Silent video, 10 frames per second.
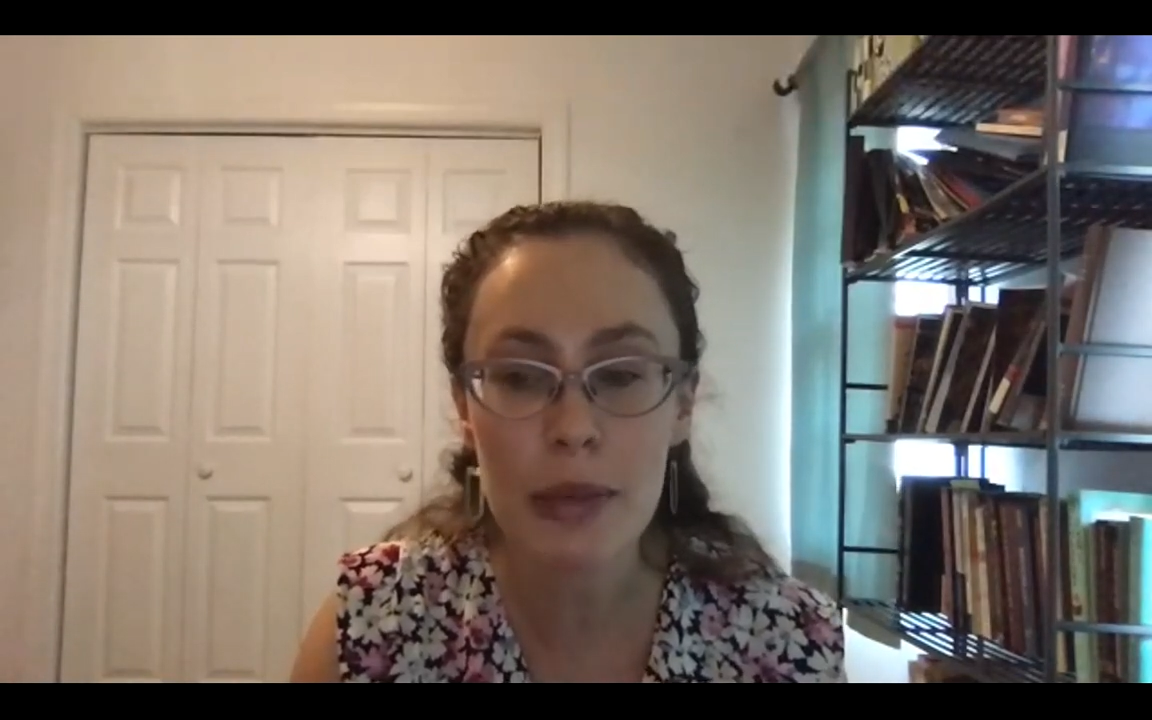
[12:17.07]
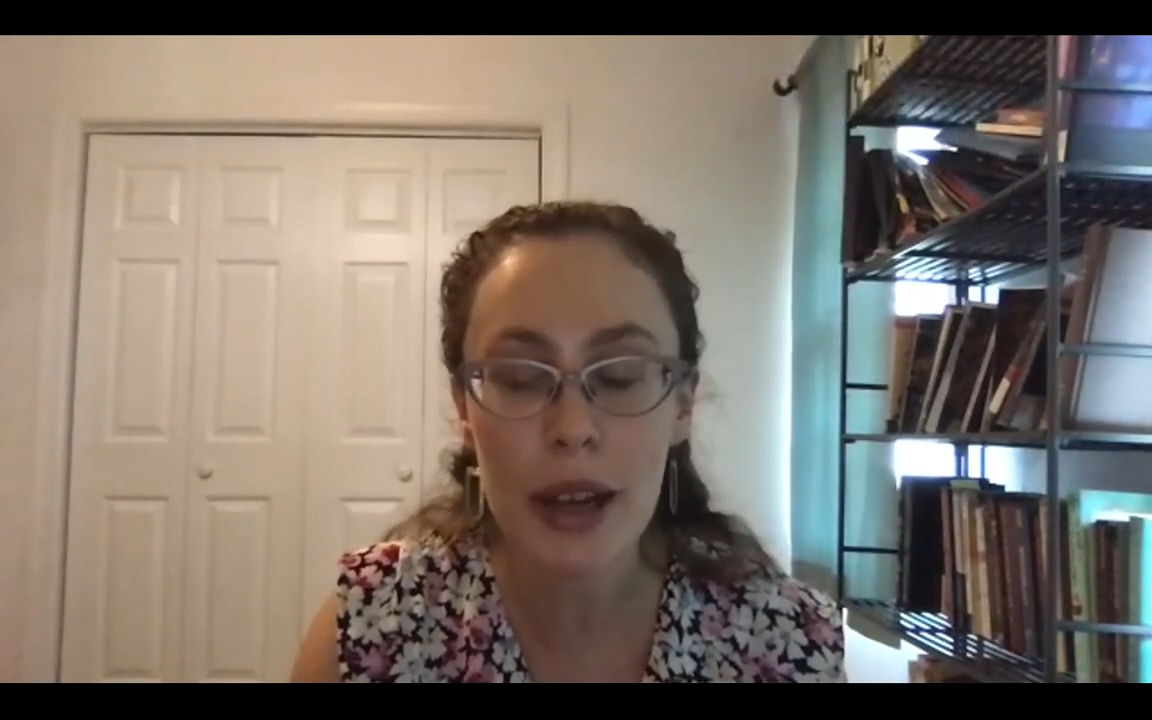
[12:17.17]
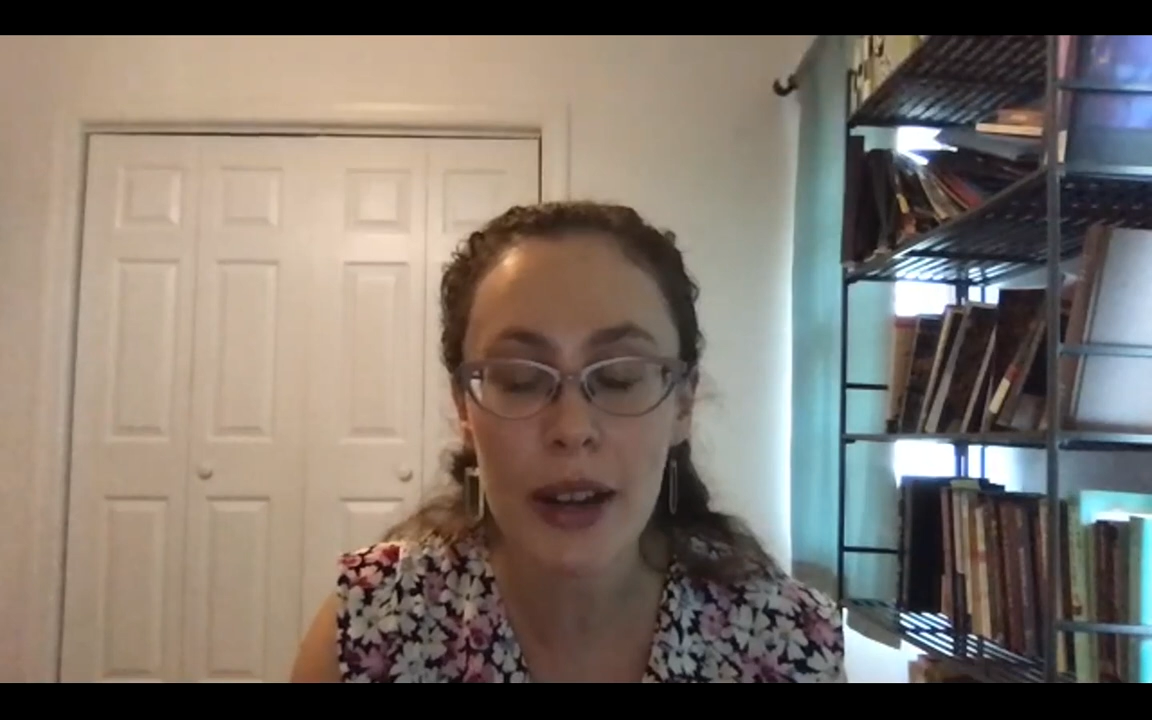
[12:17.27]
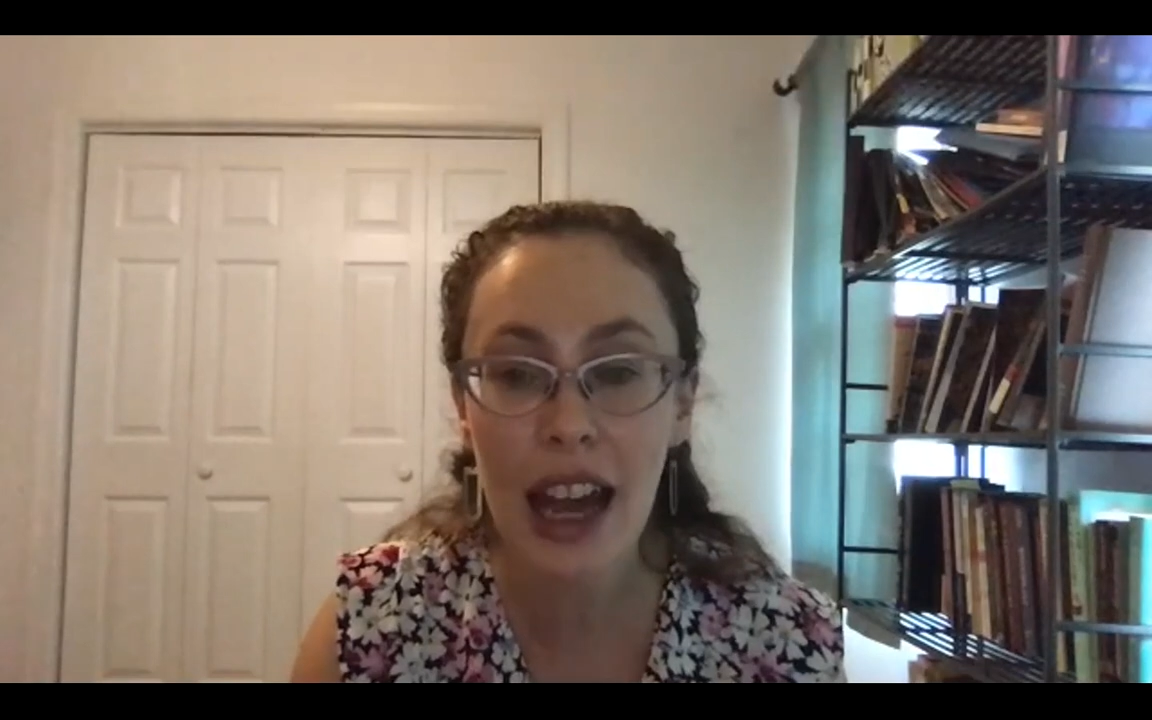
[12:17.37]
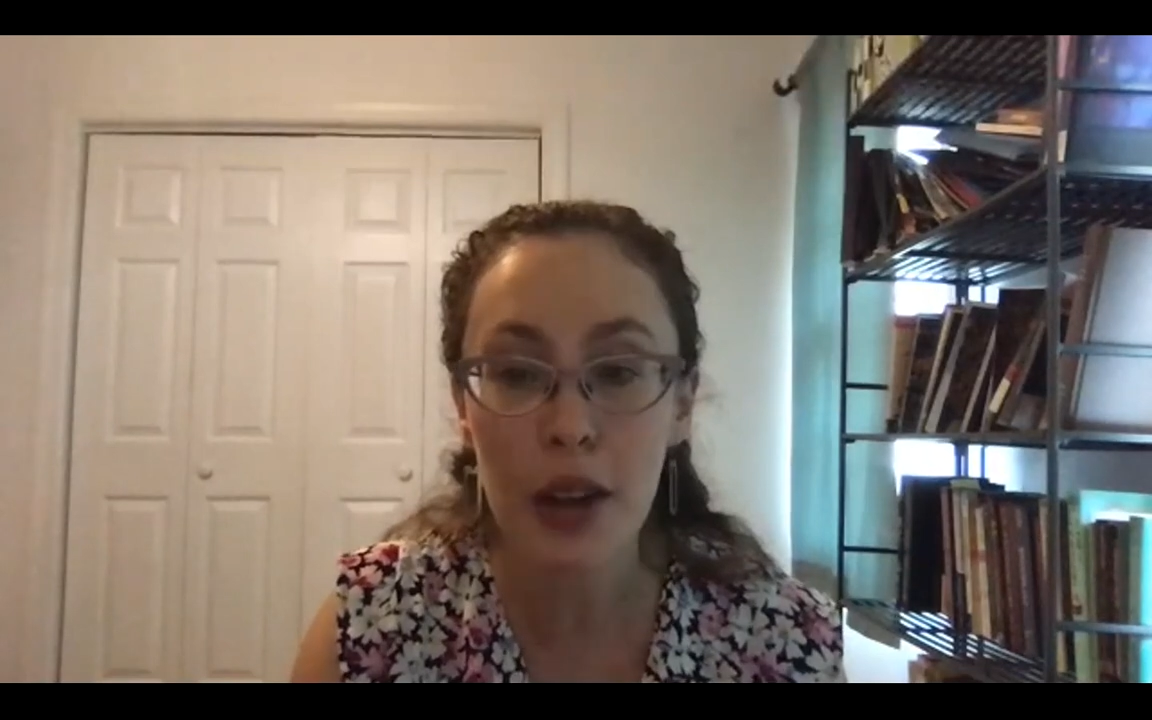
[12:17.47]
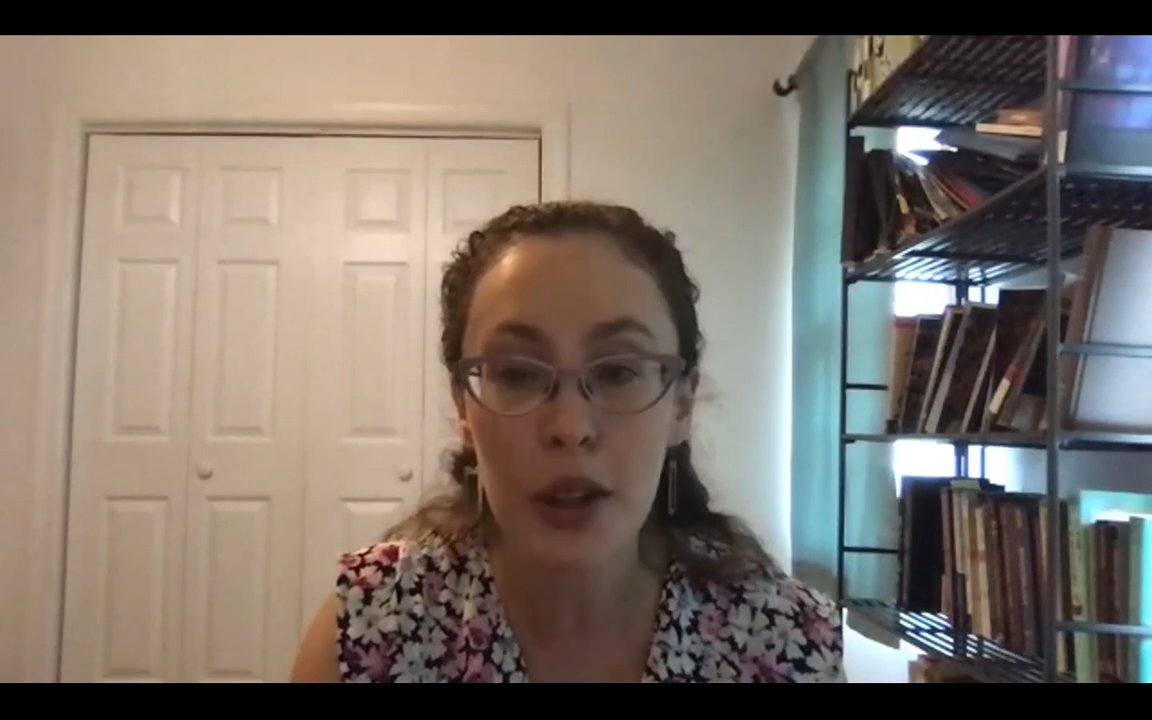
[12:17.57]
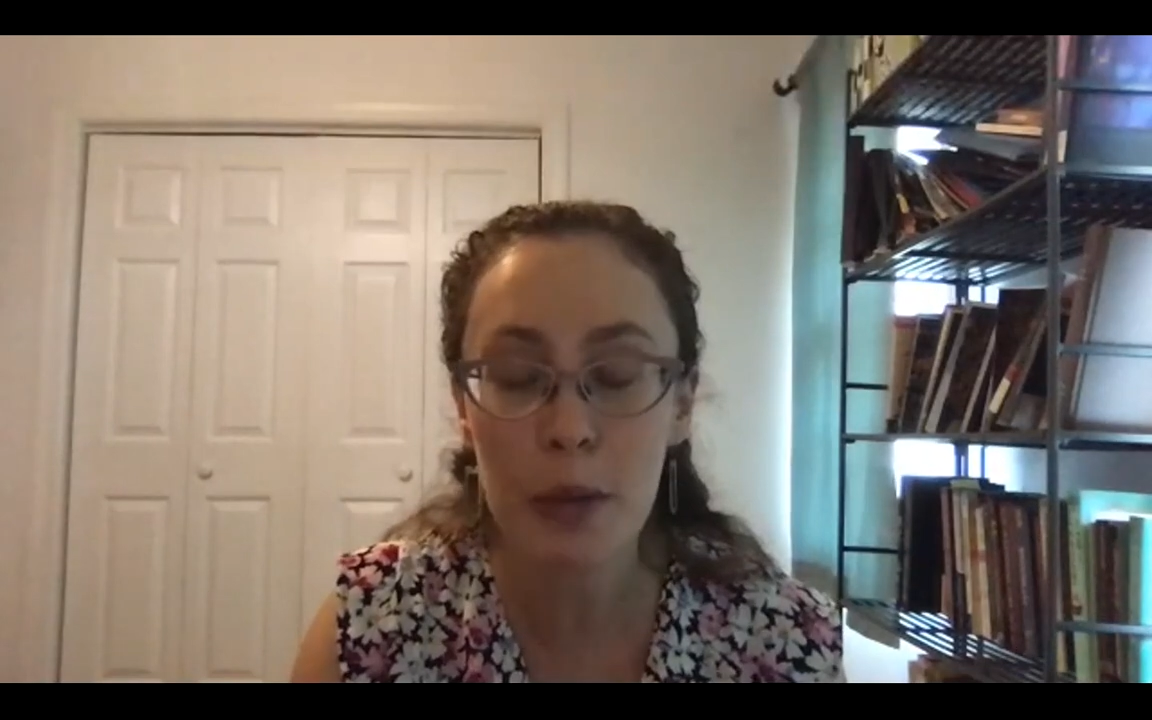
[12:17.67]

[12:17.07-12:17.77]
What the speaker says: about how to